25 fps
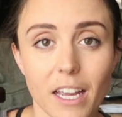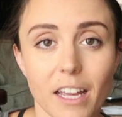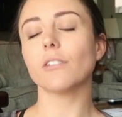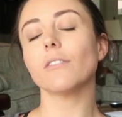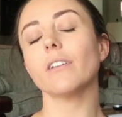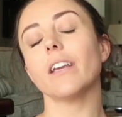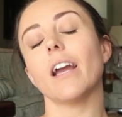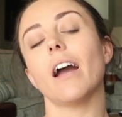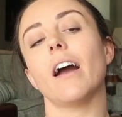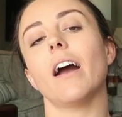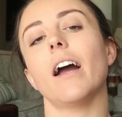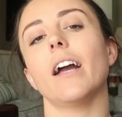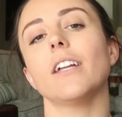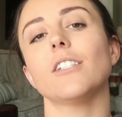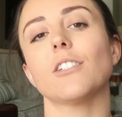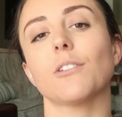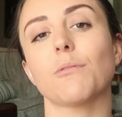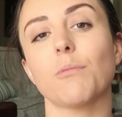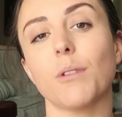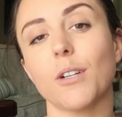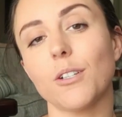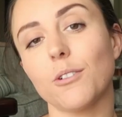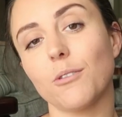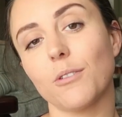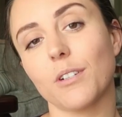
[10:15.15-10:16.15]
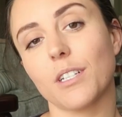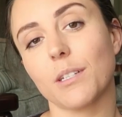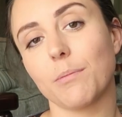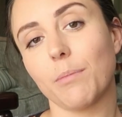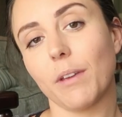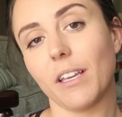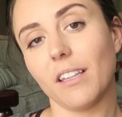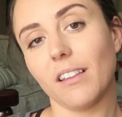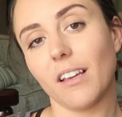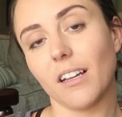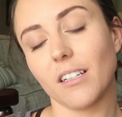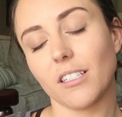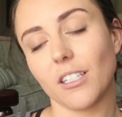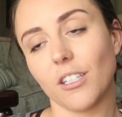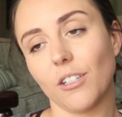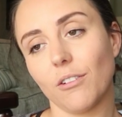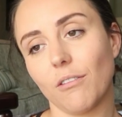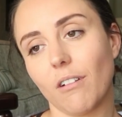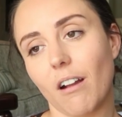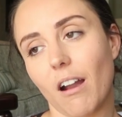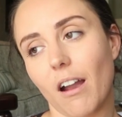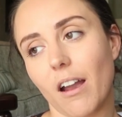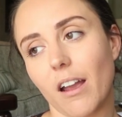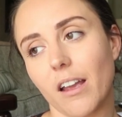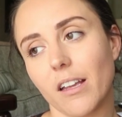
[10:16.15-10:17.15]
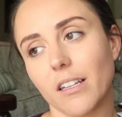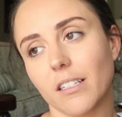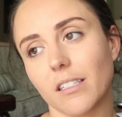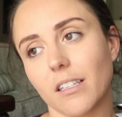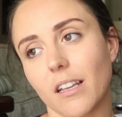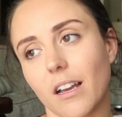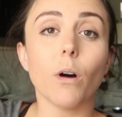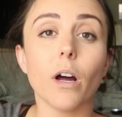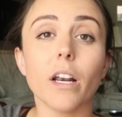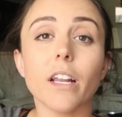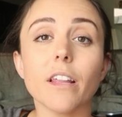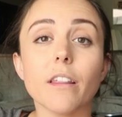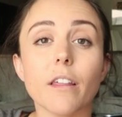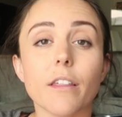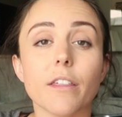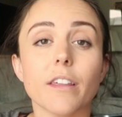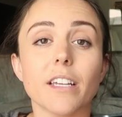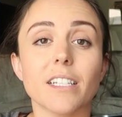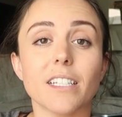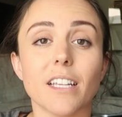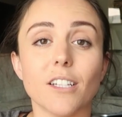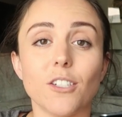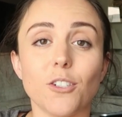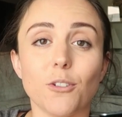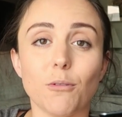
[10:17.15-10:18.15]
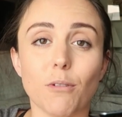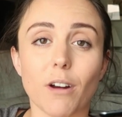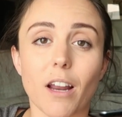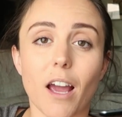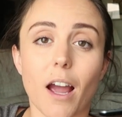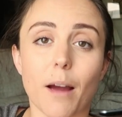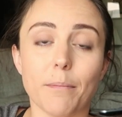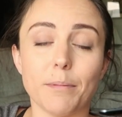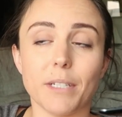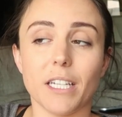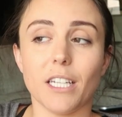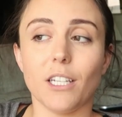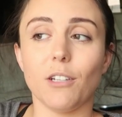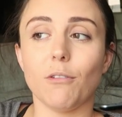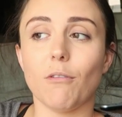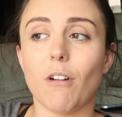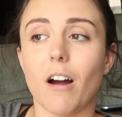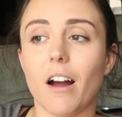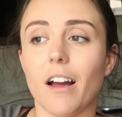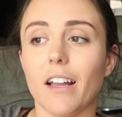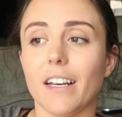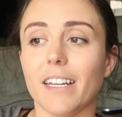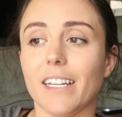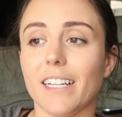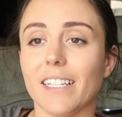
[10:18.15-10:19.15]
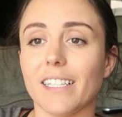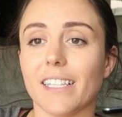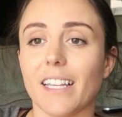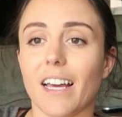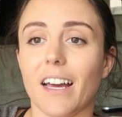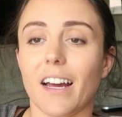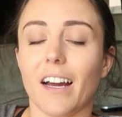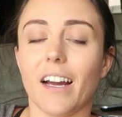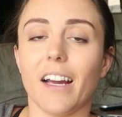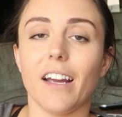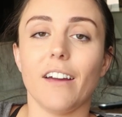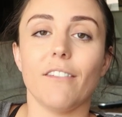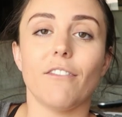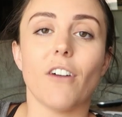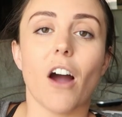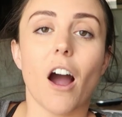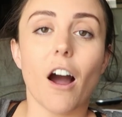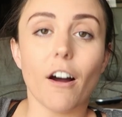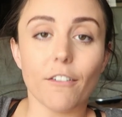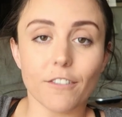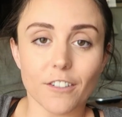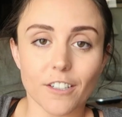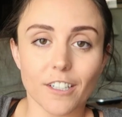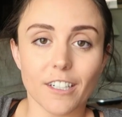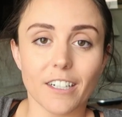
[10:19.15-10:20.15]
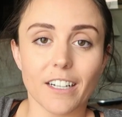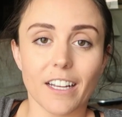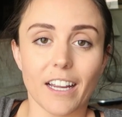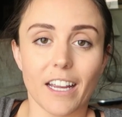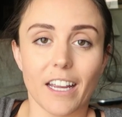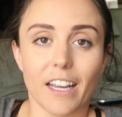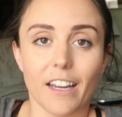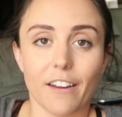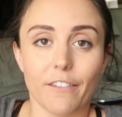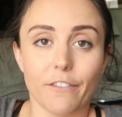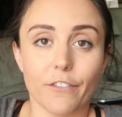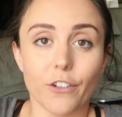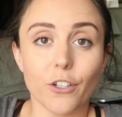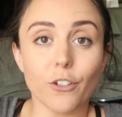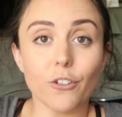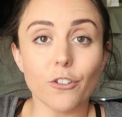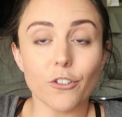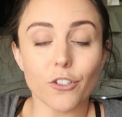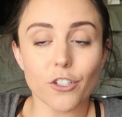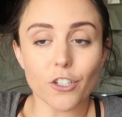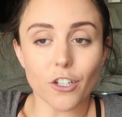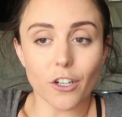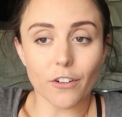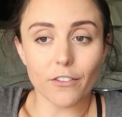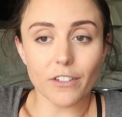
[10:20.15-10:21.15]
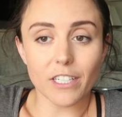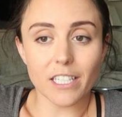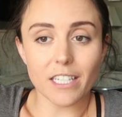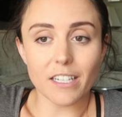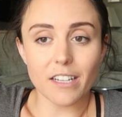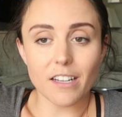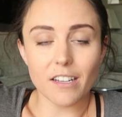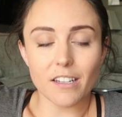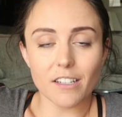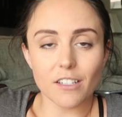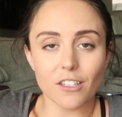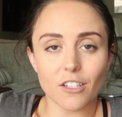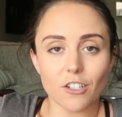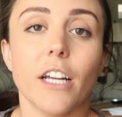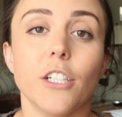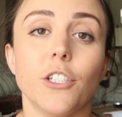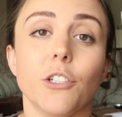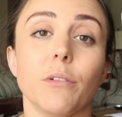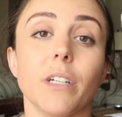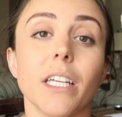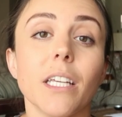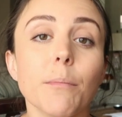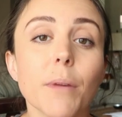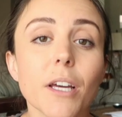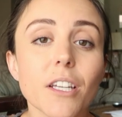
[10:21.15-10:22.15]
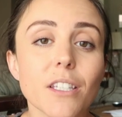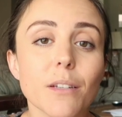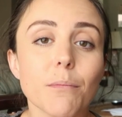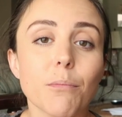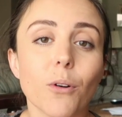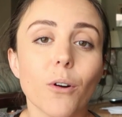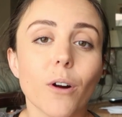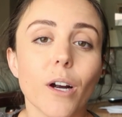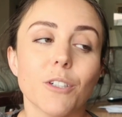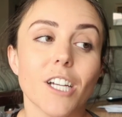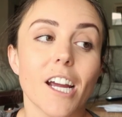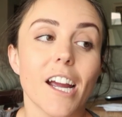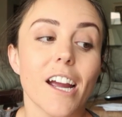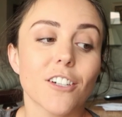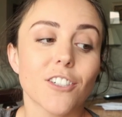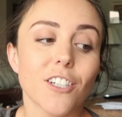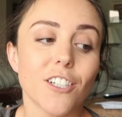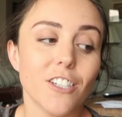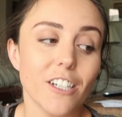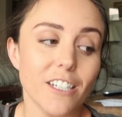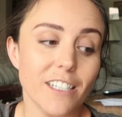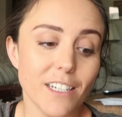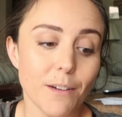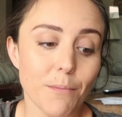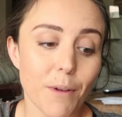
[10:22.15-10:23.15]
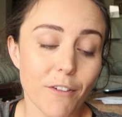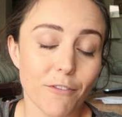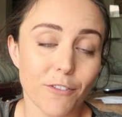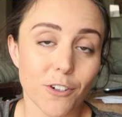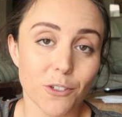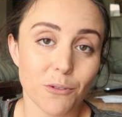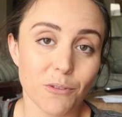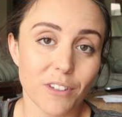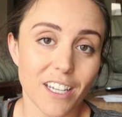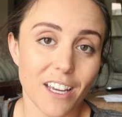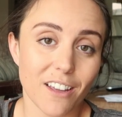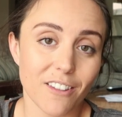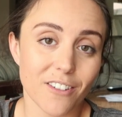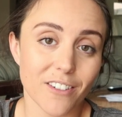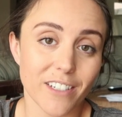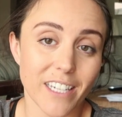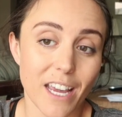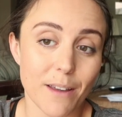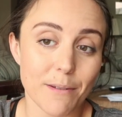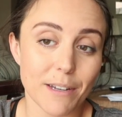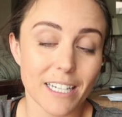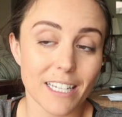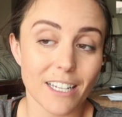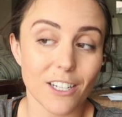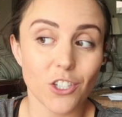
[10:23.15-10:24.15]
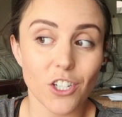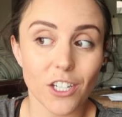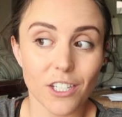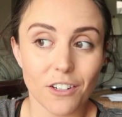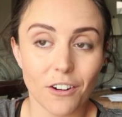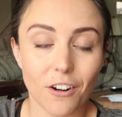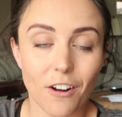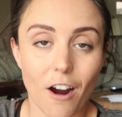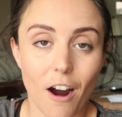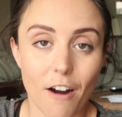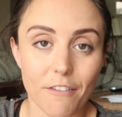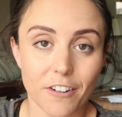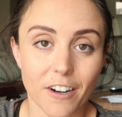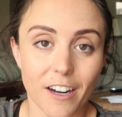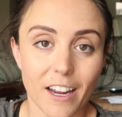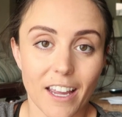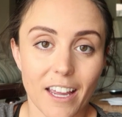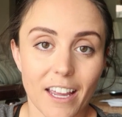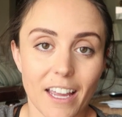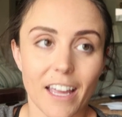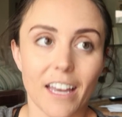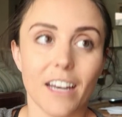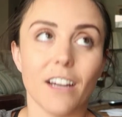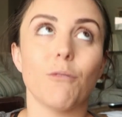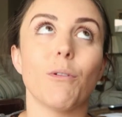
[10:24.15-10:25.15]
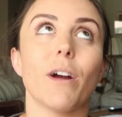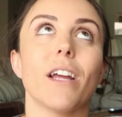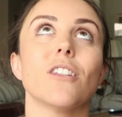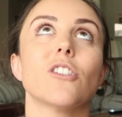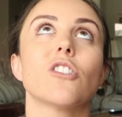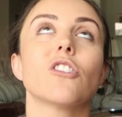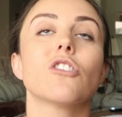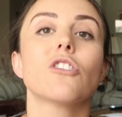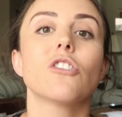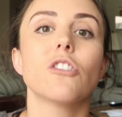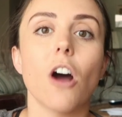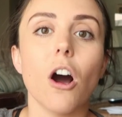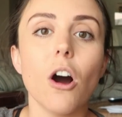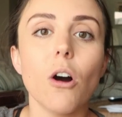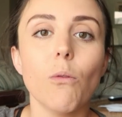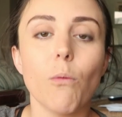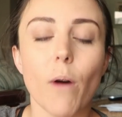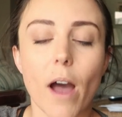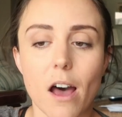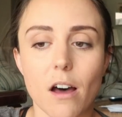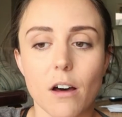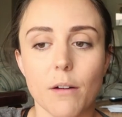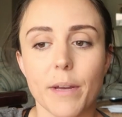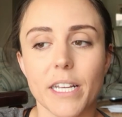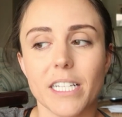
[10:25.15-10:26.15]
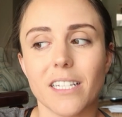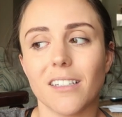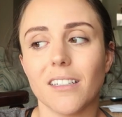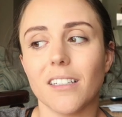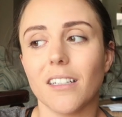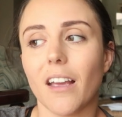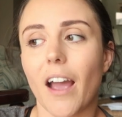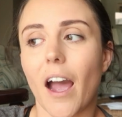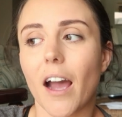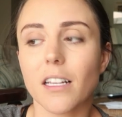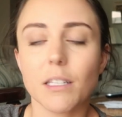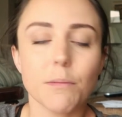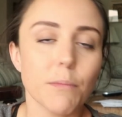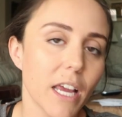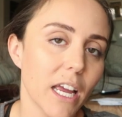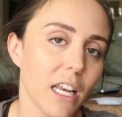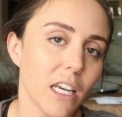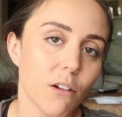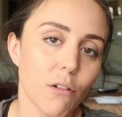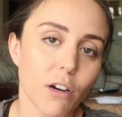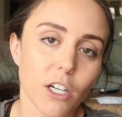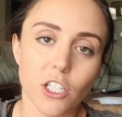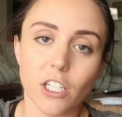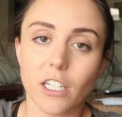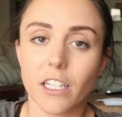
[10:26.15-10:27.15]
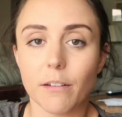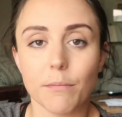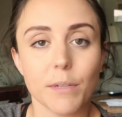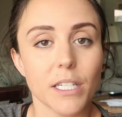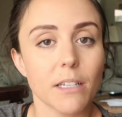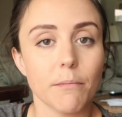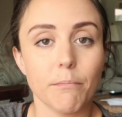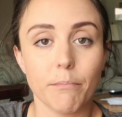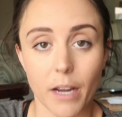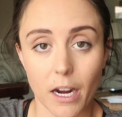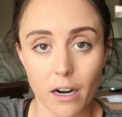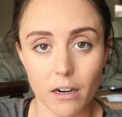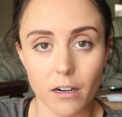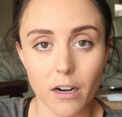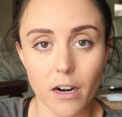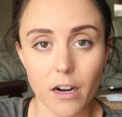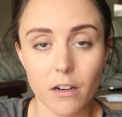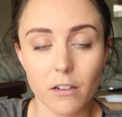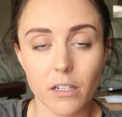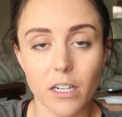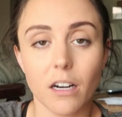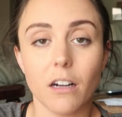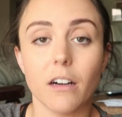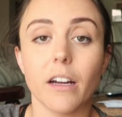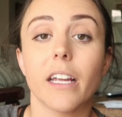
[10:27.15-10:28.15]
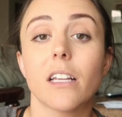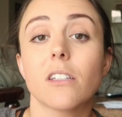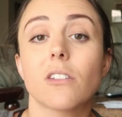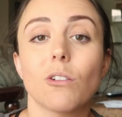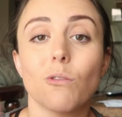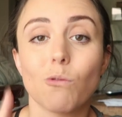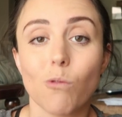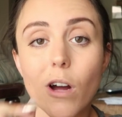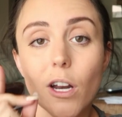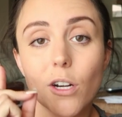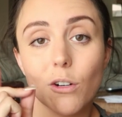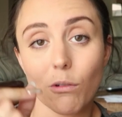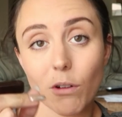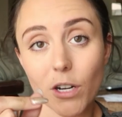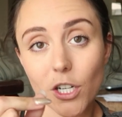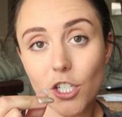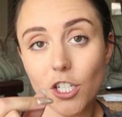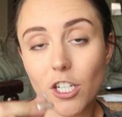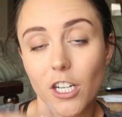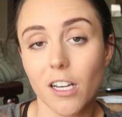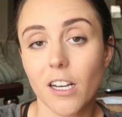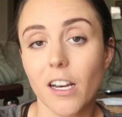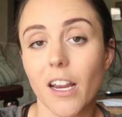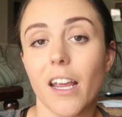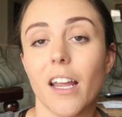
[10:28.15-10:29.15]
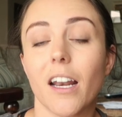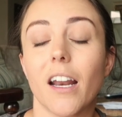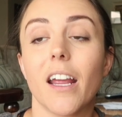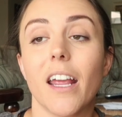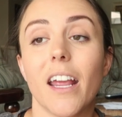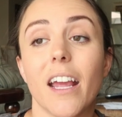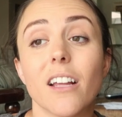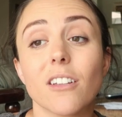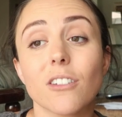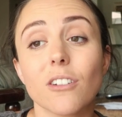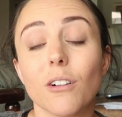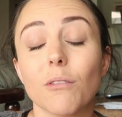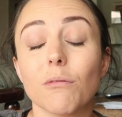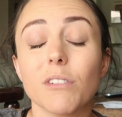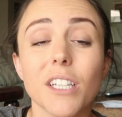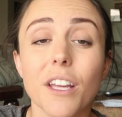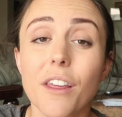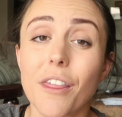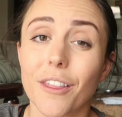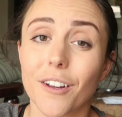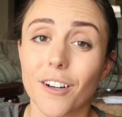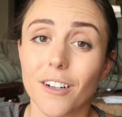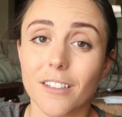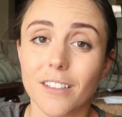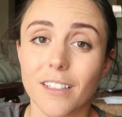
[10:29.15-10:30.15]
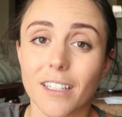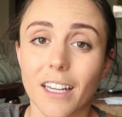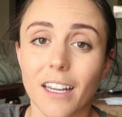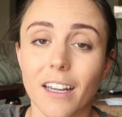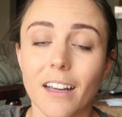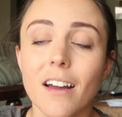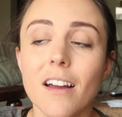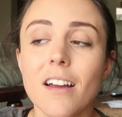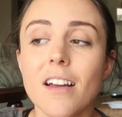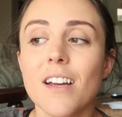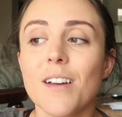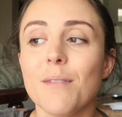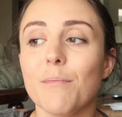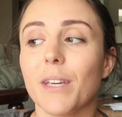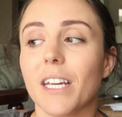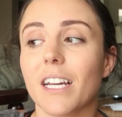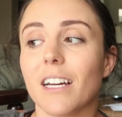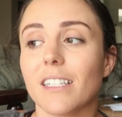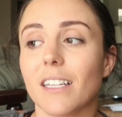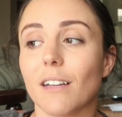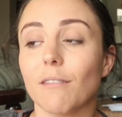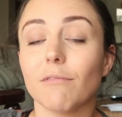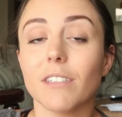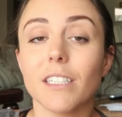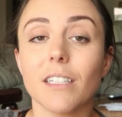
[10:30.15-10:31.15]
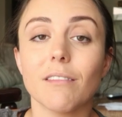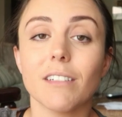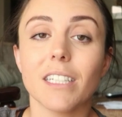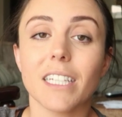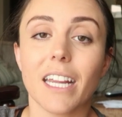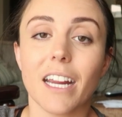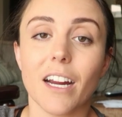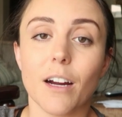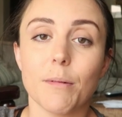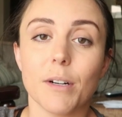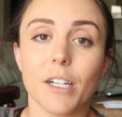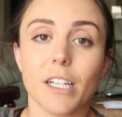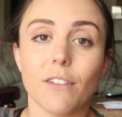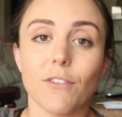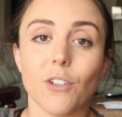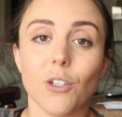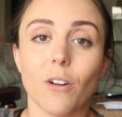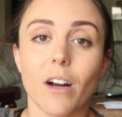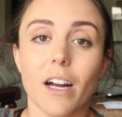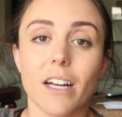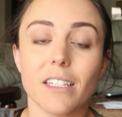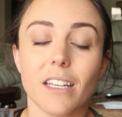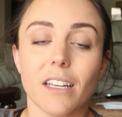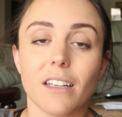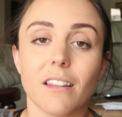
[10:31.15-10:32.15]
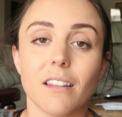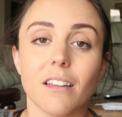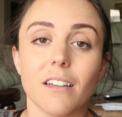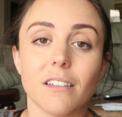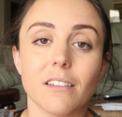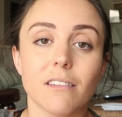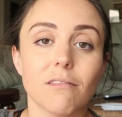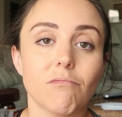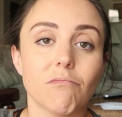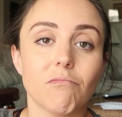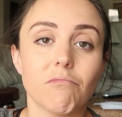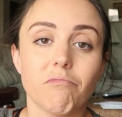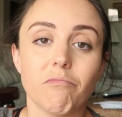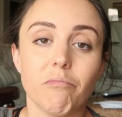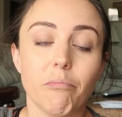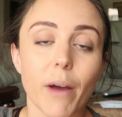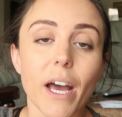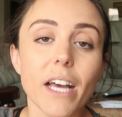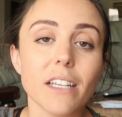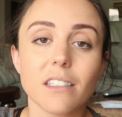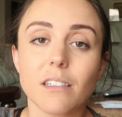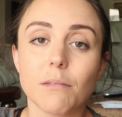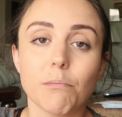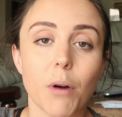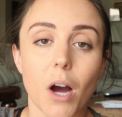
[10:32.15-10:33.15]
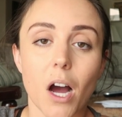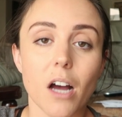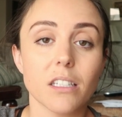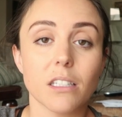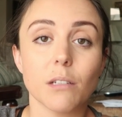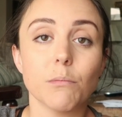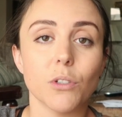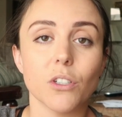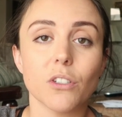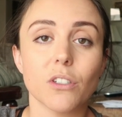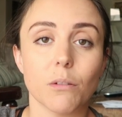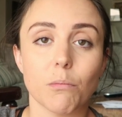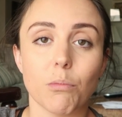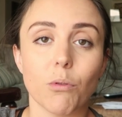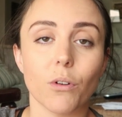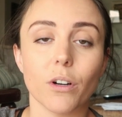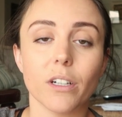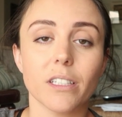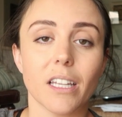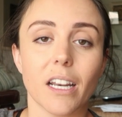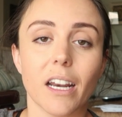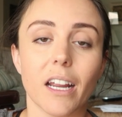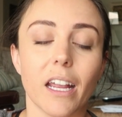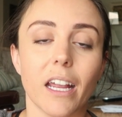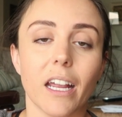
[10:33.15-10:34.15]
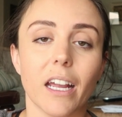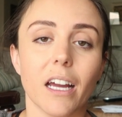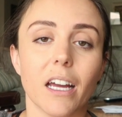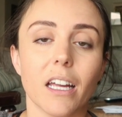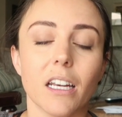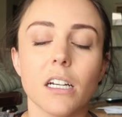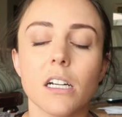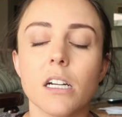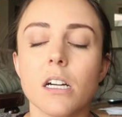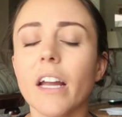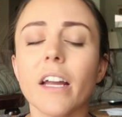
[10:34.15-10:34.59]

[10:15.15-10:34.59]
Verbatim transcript: So yeah, I just wanted to explain that to you guys. One of the things I do want to update you on is that I've offered a few new services. I do email support, which I actually just did my first one the other day because I just started offering it, and it went so well. Basically, ask me any question, give me some background, and I'll answer one question, and I answer it really thoroughly because I really, really care about giving you guys like the best possible support that I can.